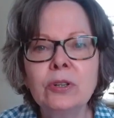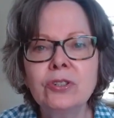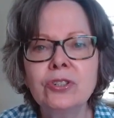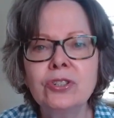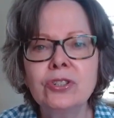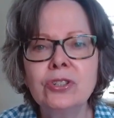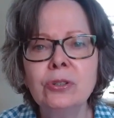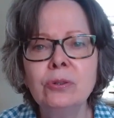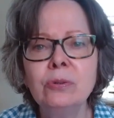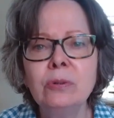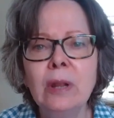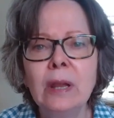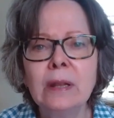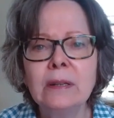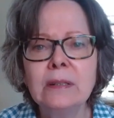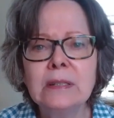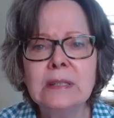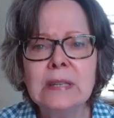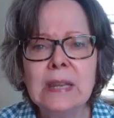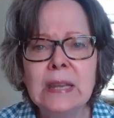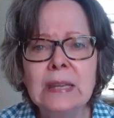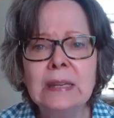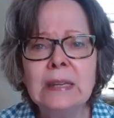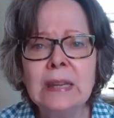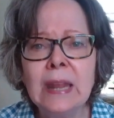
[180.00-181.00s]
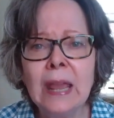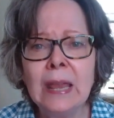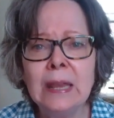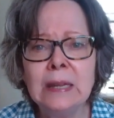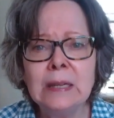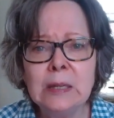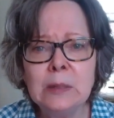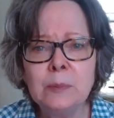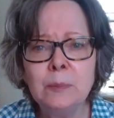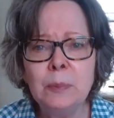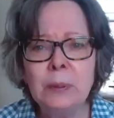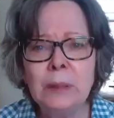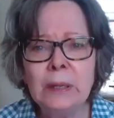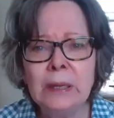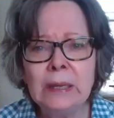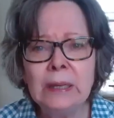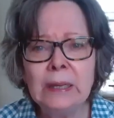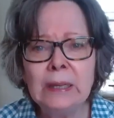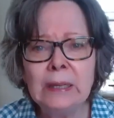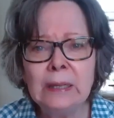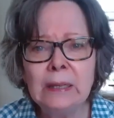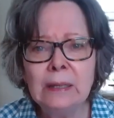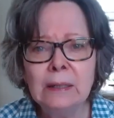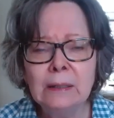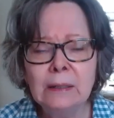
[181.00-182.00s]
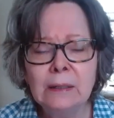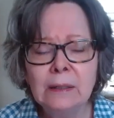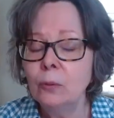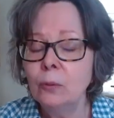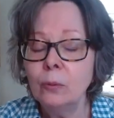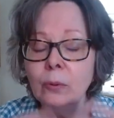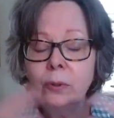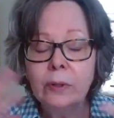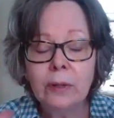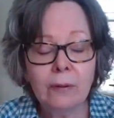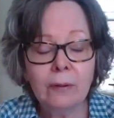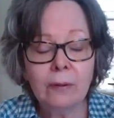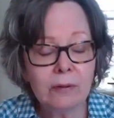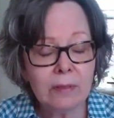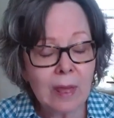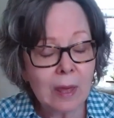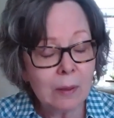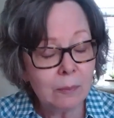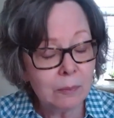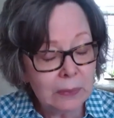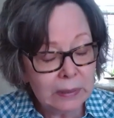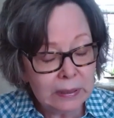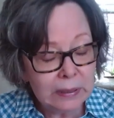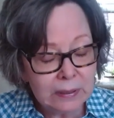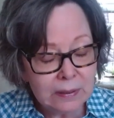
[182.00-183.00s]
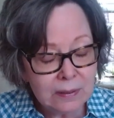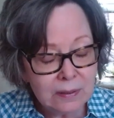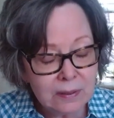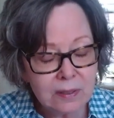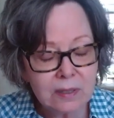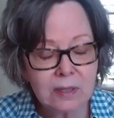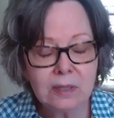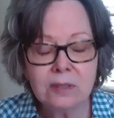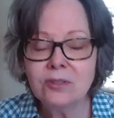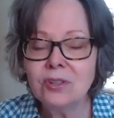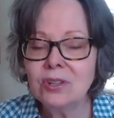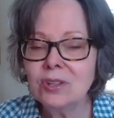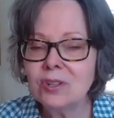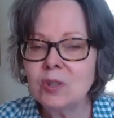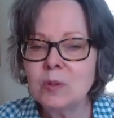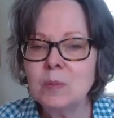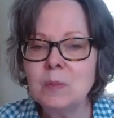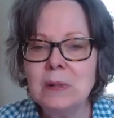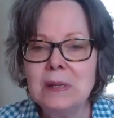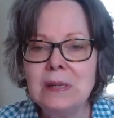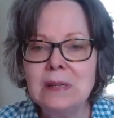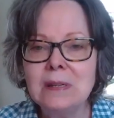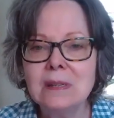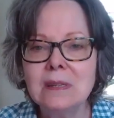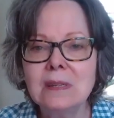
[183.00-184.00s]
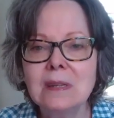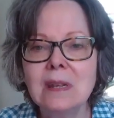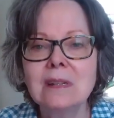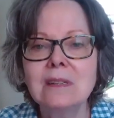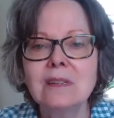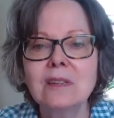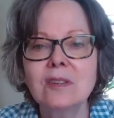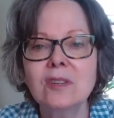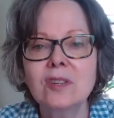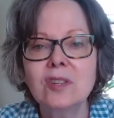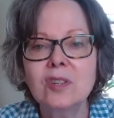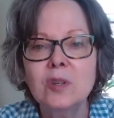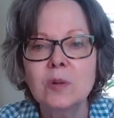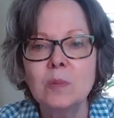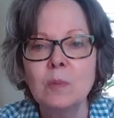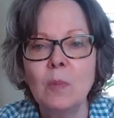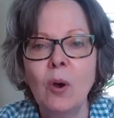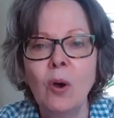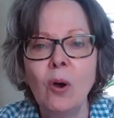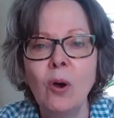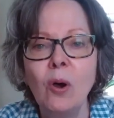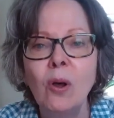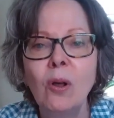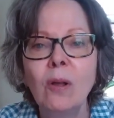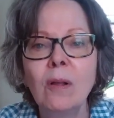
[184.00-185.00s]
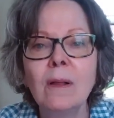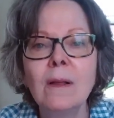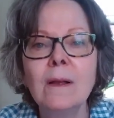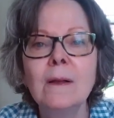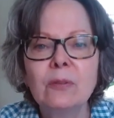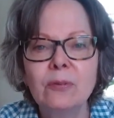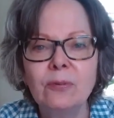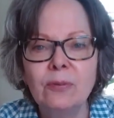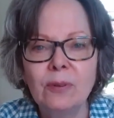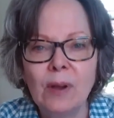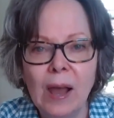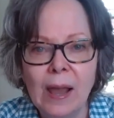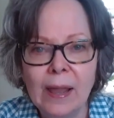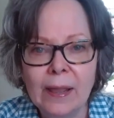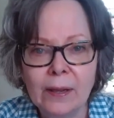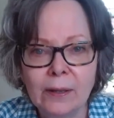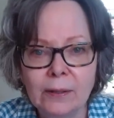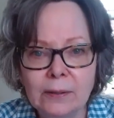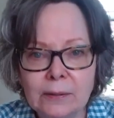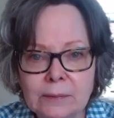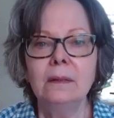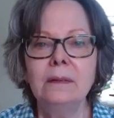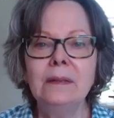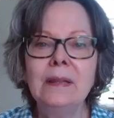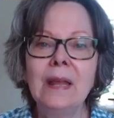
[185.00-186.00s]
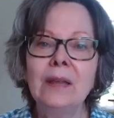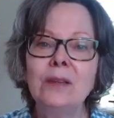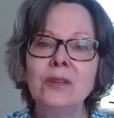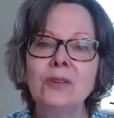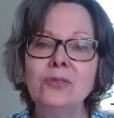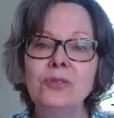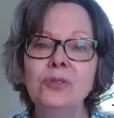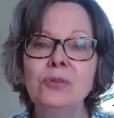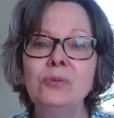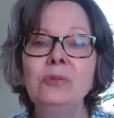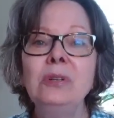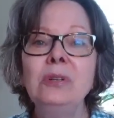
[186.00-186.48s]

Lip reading: to shoot at 1080p, whatever that means. It just means it's a small file. Now you do